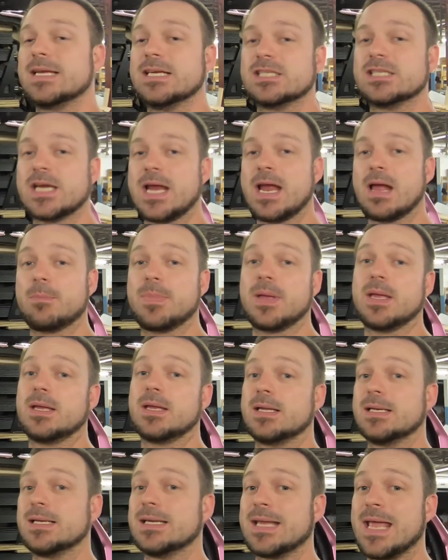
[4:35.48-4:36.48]
each amp,
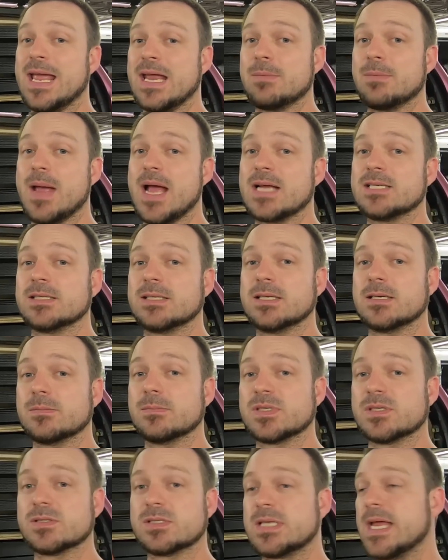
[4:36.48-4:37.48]
gain matching them.
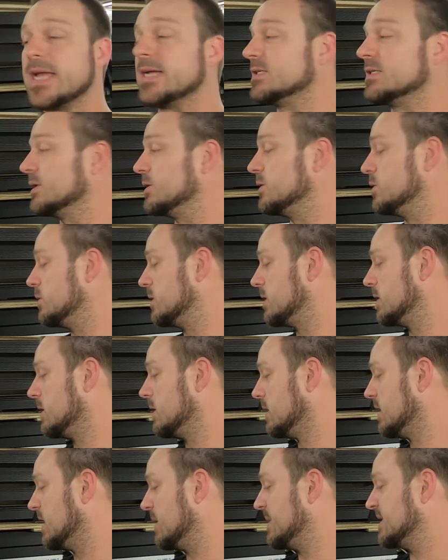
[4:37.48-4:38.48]
So stay tuned.
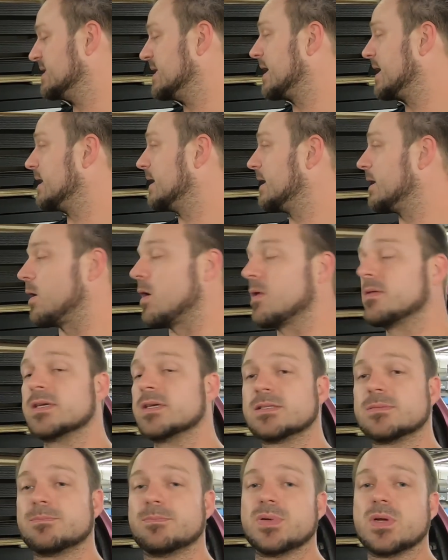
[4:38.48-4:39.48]
Give me a second to get all
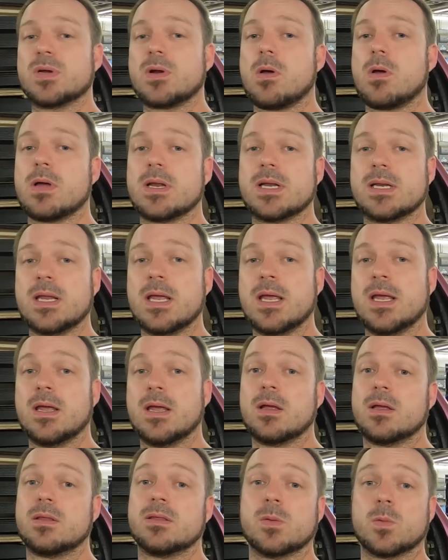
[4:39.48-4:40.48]
this put on, and
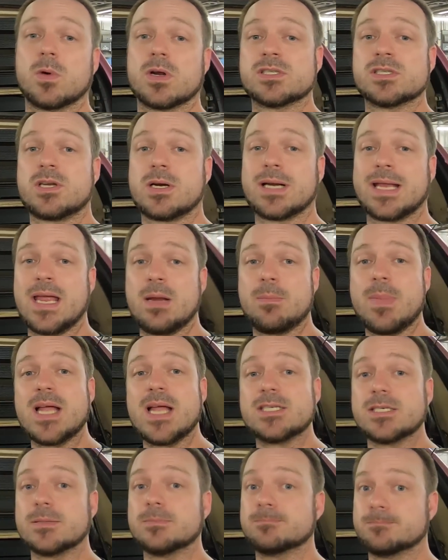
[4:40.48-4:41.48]
then we're gonna start gain
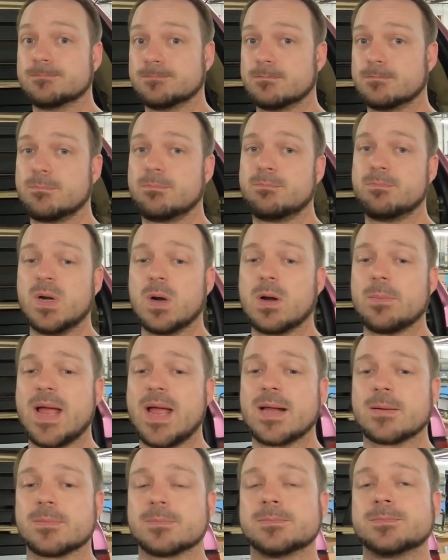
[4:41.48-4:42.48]
matching. Be right back.